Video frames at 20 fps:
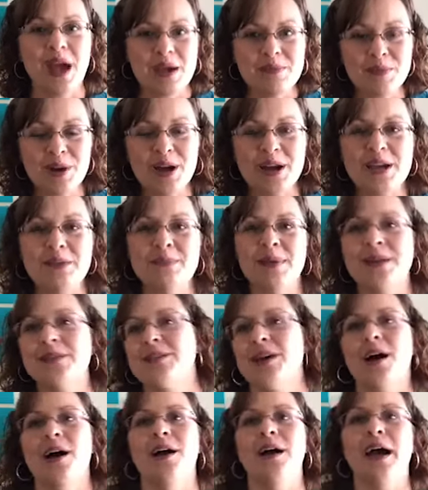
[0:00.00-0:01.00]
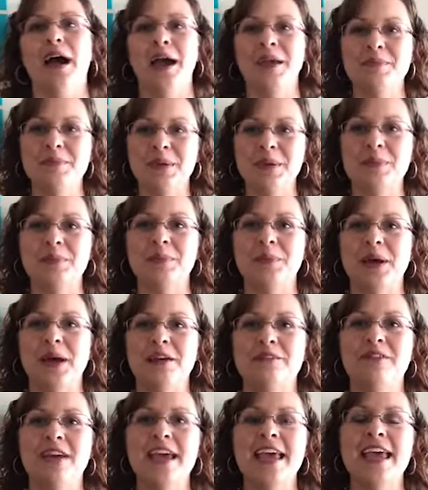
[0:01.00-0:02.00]
I'm walking my talk, I'm being
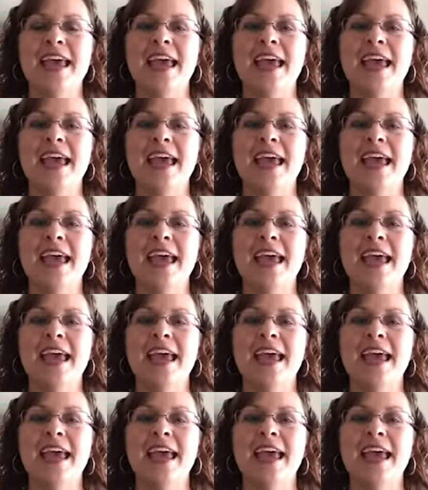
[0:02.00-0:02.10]
brave,